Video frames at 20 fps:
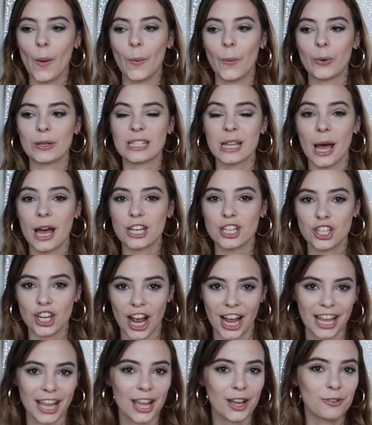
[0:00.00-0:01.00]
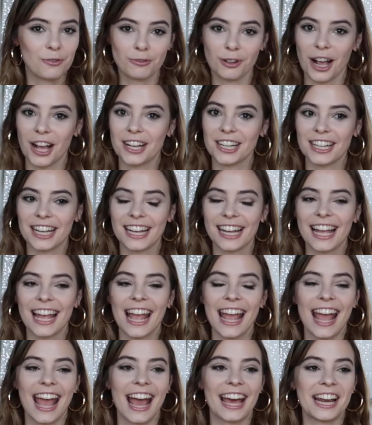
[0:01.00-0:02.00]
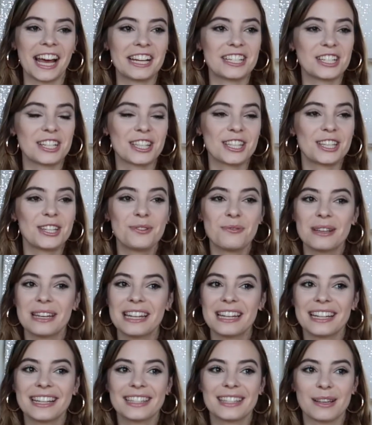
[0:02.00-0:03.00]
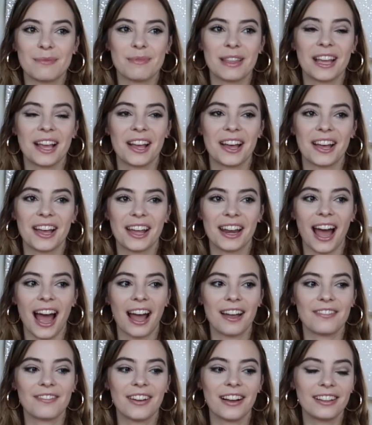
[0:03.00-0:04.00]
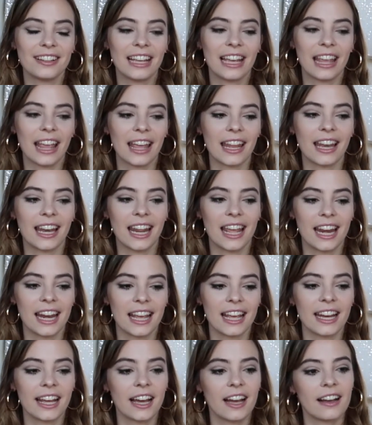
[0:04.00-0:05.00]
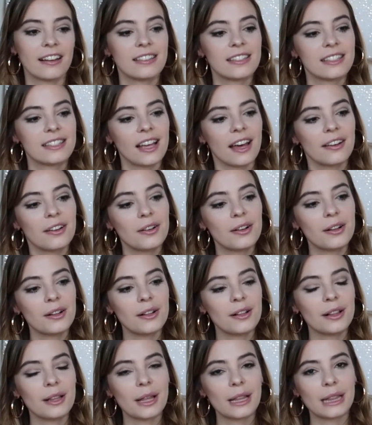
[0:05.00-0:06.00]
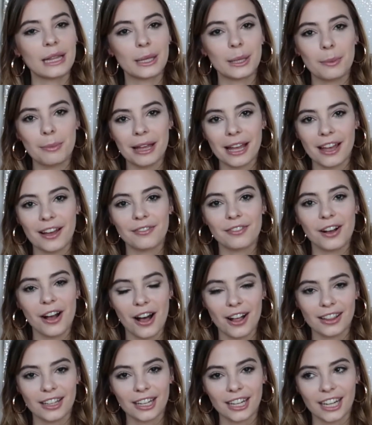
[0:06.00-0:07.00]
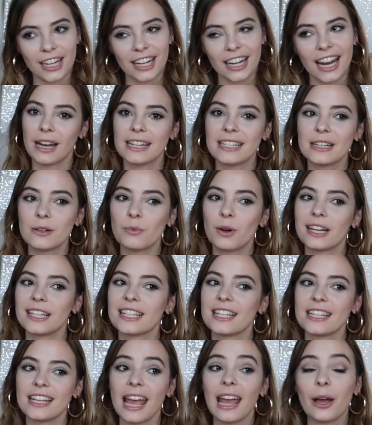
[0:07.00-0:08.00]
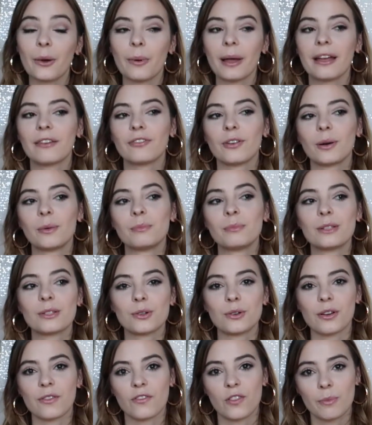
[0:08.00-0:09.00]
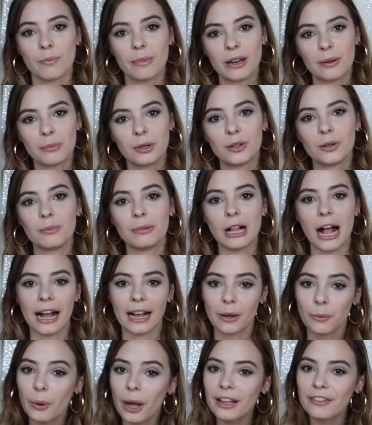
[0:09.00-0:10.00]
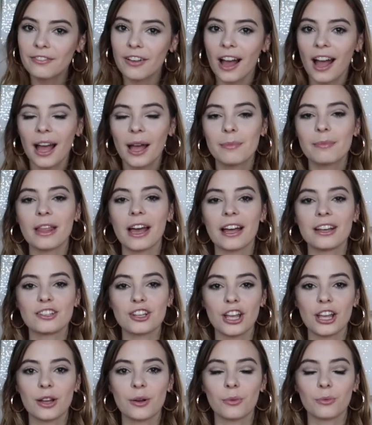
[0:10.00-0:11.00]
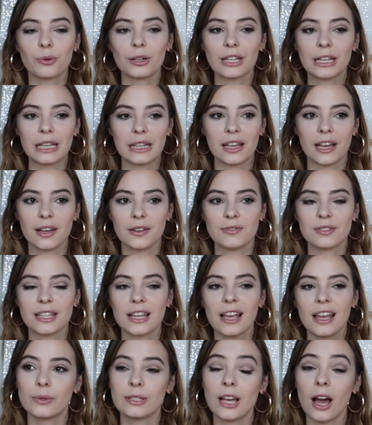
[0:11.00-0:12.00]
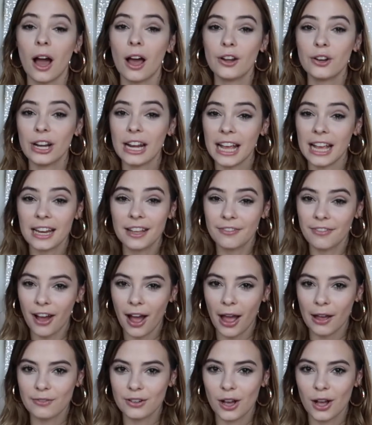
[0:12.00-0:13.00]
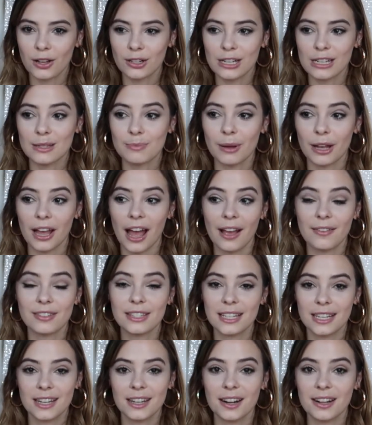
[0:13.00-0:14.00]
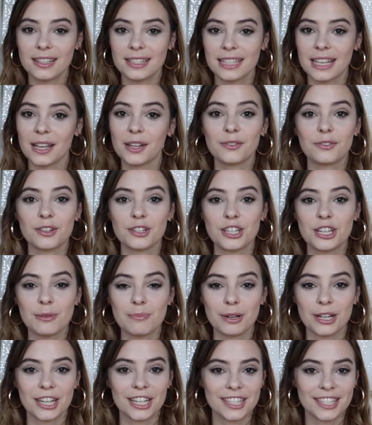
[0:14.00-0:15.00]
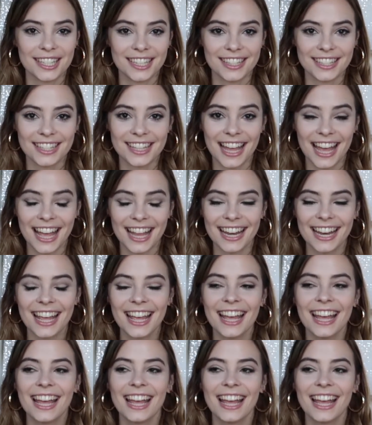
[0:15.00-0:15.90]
was a giant rug. And I just knew we needed something good. I felt like it needed a subtle little bit of color, but I didn't want it to take away from sort of the minimal black and white vibe that Jake really loves. It was $185, but I've seen it on sale for cheaper since then.